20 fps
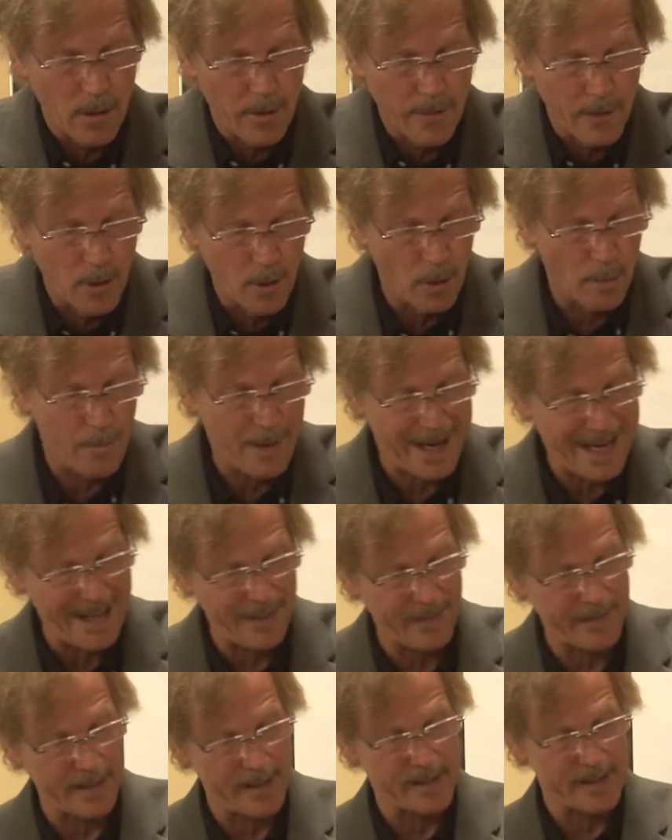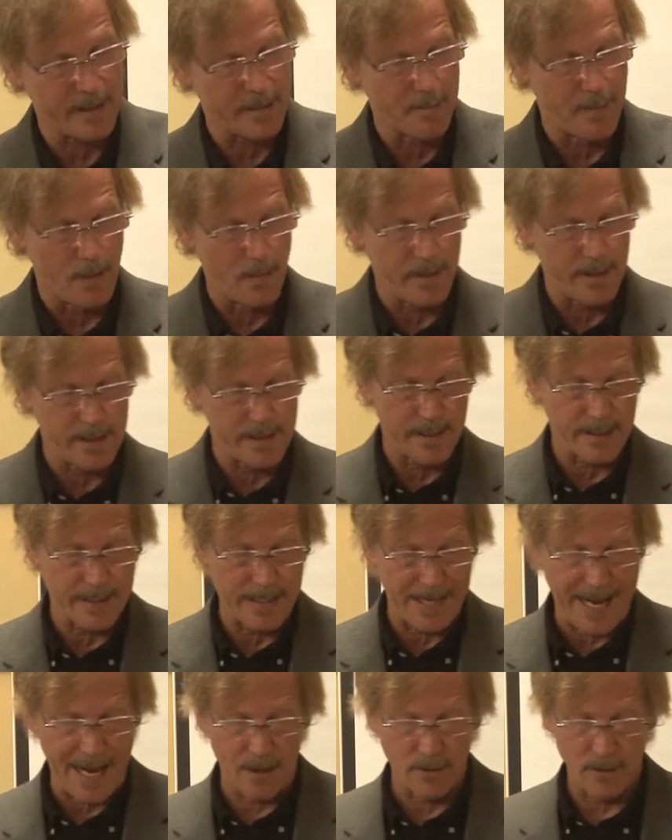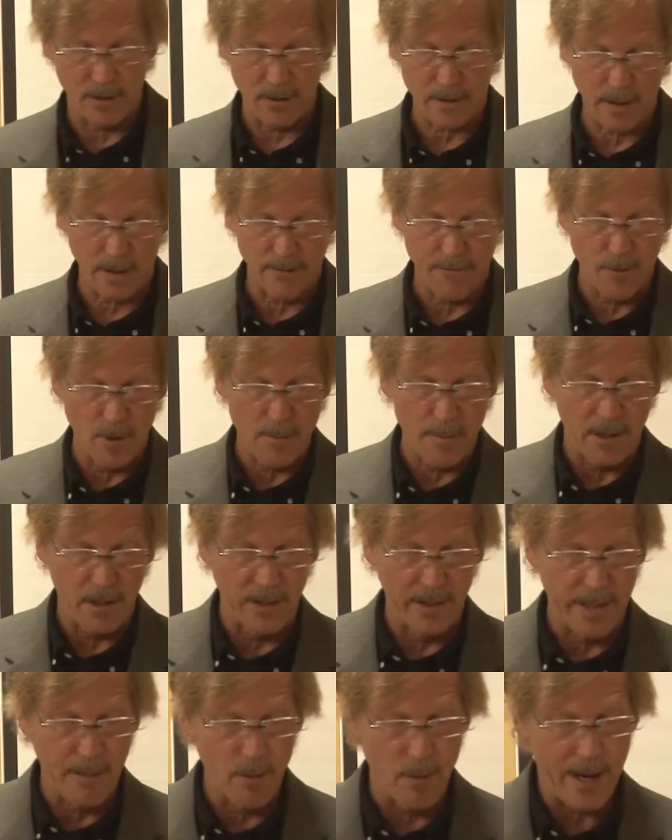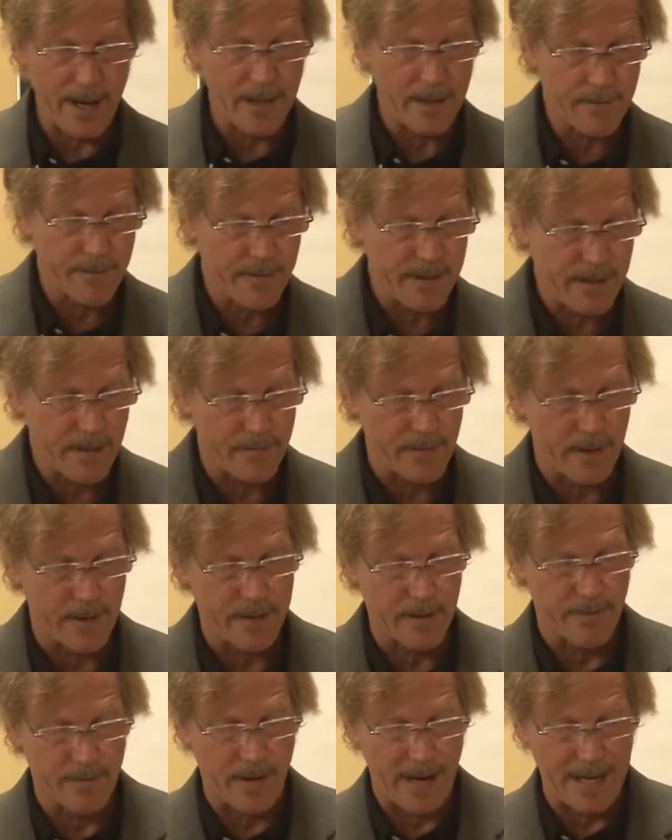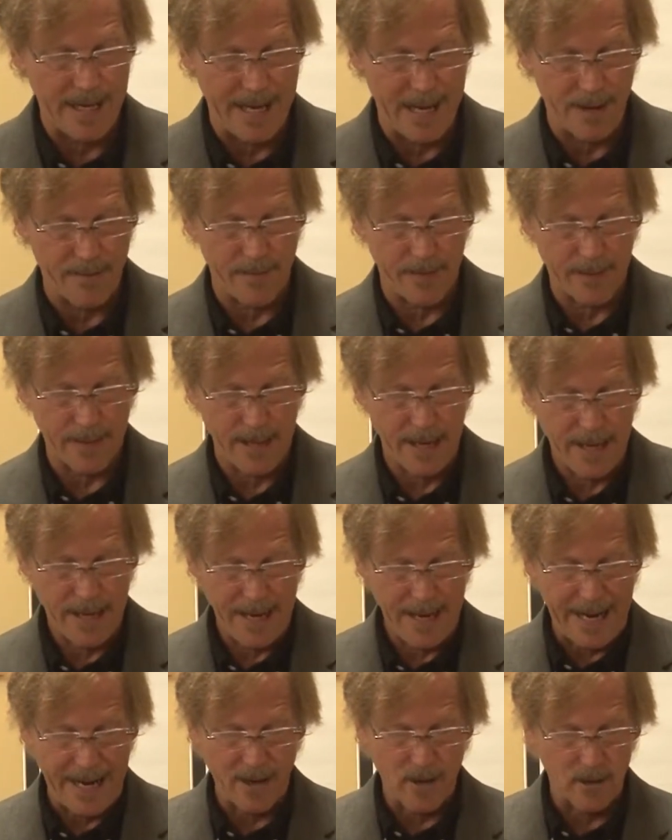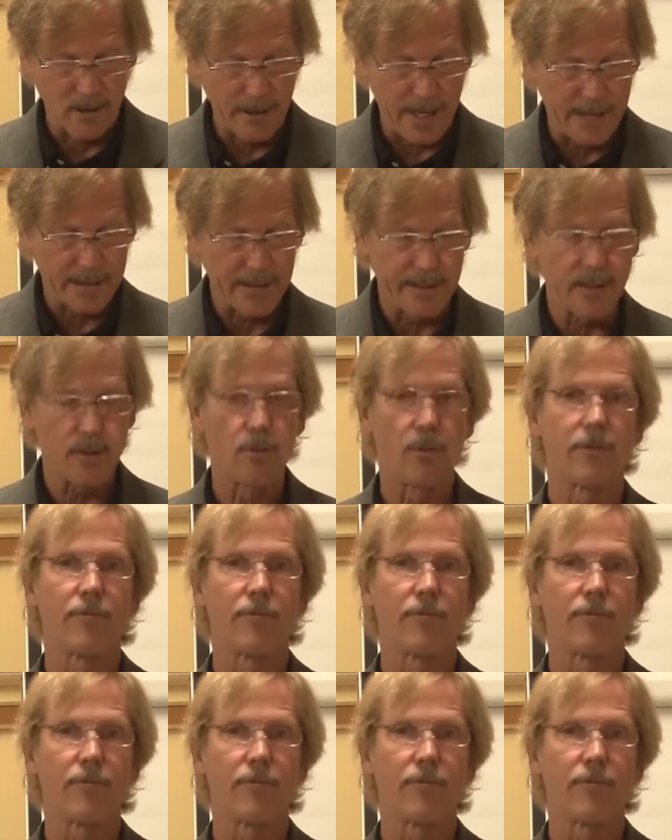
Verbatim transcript: on the whole pantheistic, monistic in outlook, affirm a liberative, if undefined, ethic, and are likely to